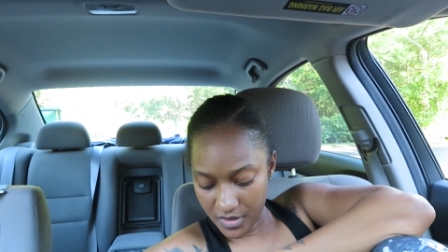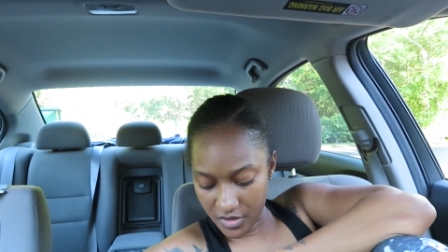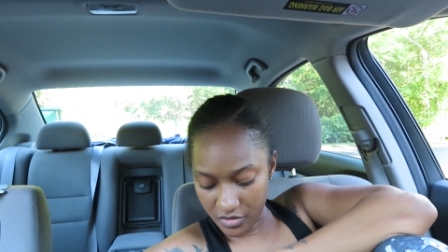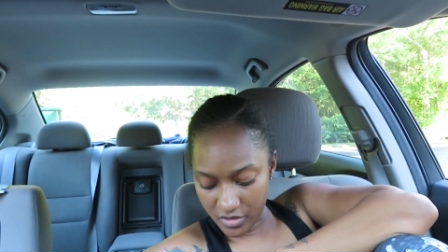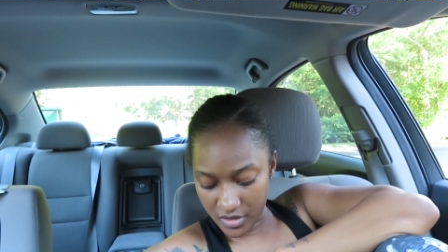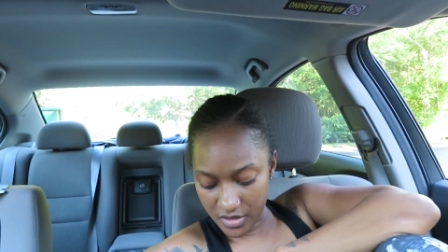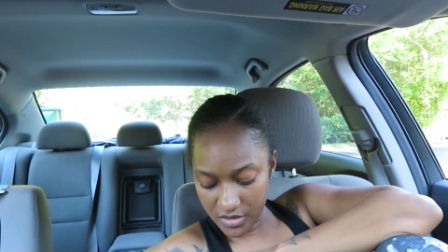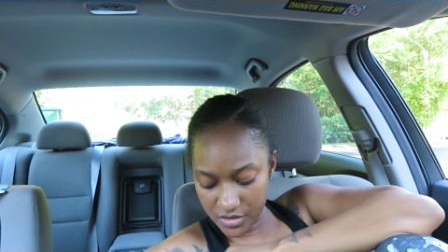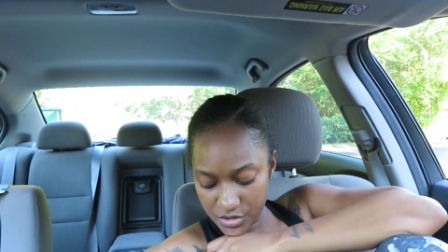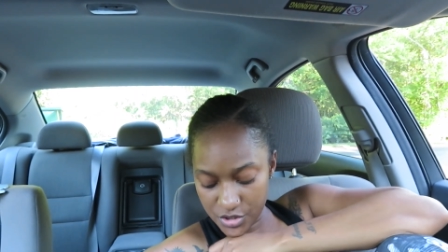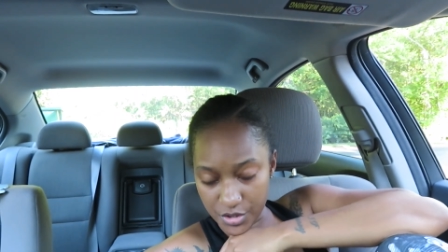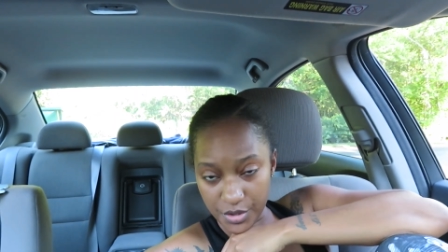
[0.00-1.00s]

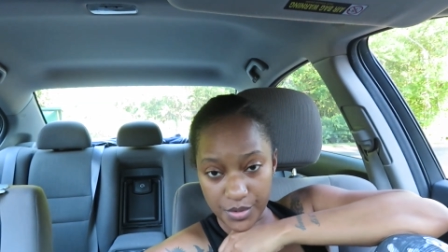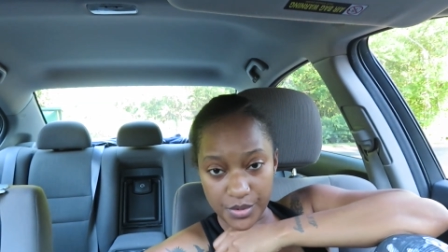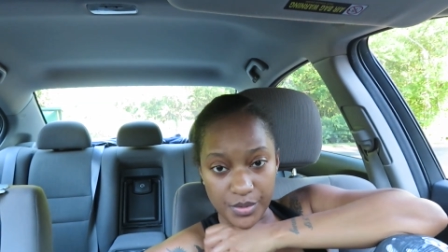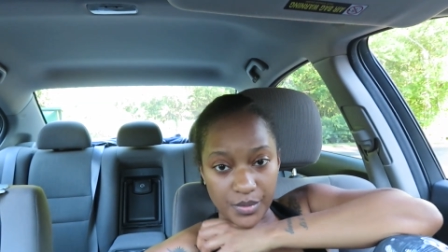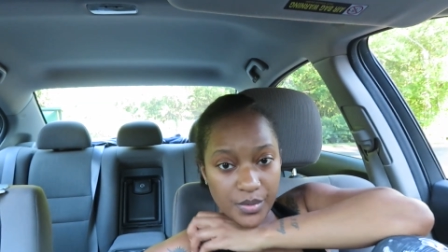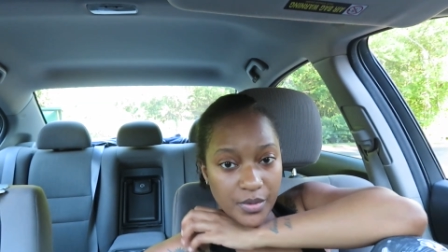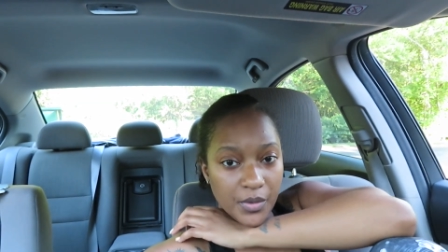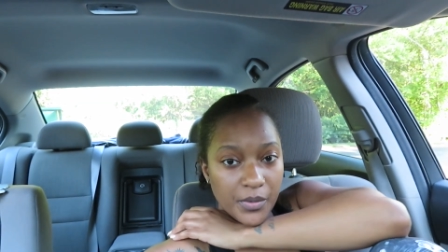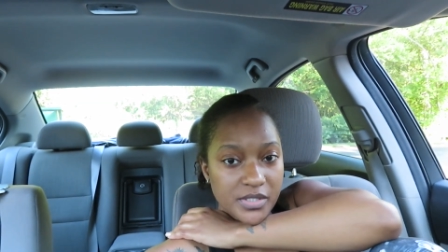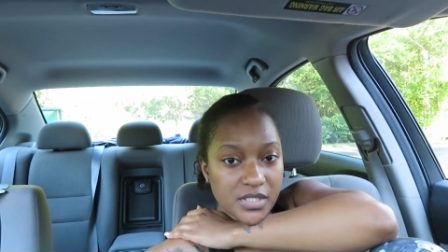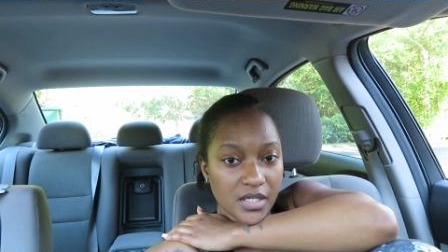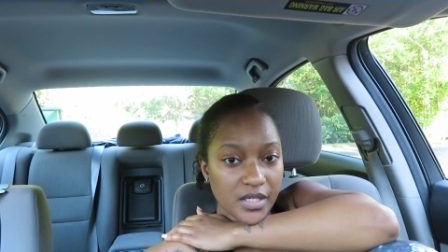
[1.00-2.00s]
Alright, so where
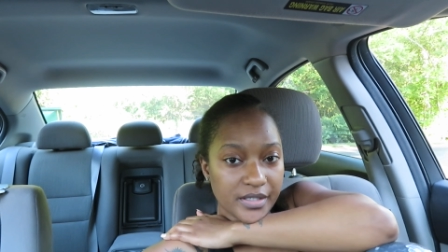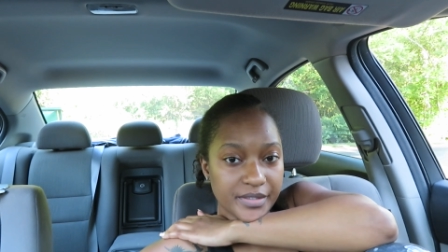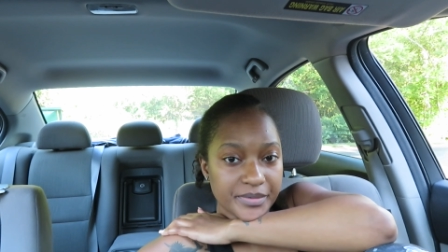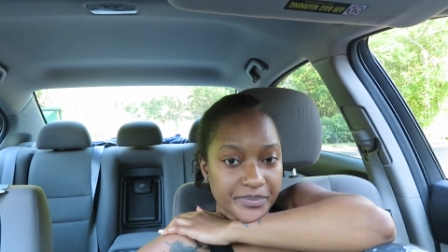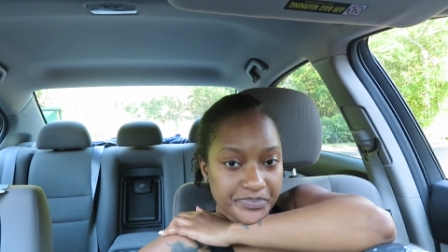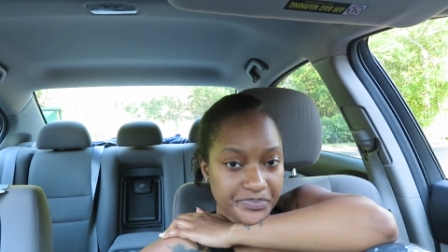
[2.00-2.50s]
was I?